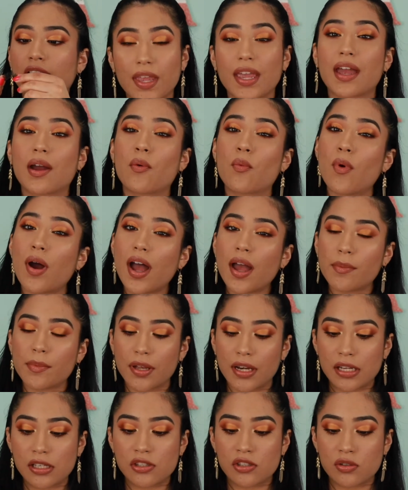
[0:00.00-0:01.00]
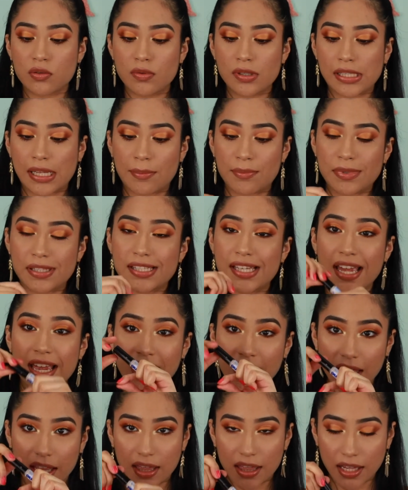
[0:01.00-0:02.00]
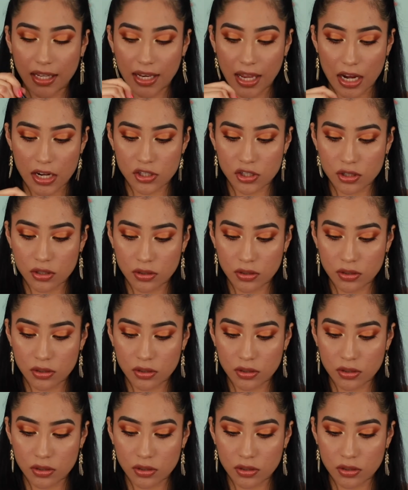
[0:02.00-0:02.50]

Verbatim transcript: Now what I'm going to do is I'm going to take the lash